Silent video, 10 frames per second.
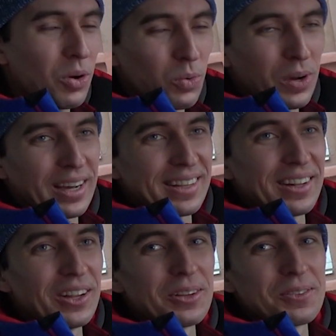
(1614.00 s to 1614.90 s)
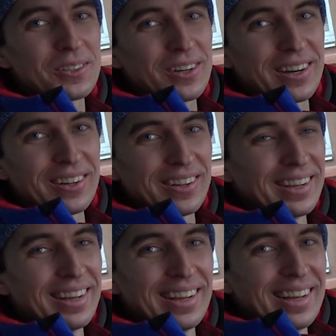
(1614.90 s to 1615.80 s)
we had a lot of struggle
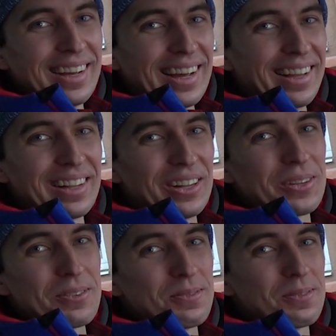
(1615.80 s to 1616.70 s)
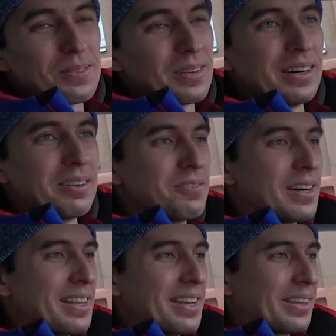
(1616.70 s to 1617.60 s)
and a lot of
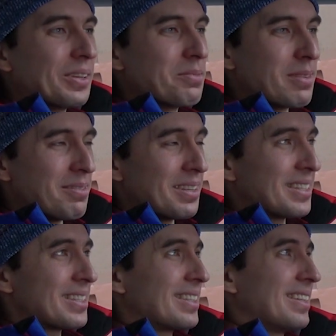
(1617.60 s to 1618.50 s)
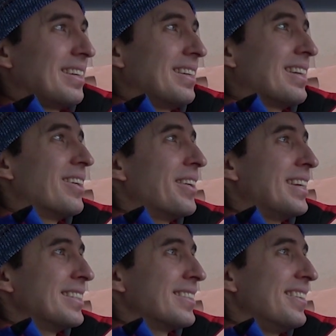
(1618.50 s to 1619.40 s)
funny and good moments in our
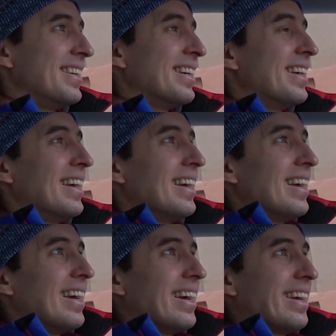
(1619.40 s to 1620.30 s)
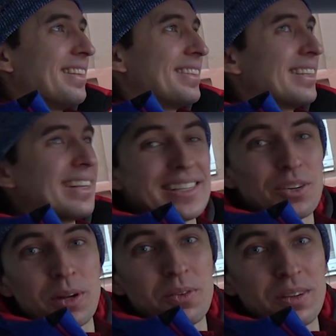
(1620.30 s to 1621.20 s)
history. And
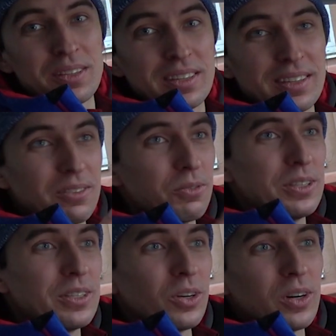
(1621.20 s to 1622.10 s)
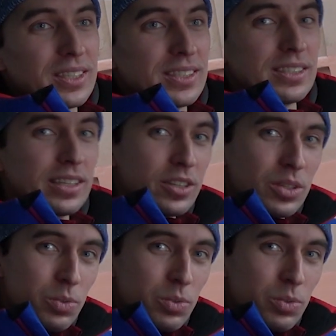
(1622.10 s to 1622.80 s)
another one video, secret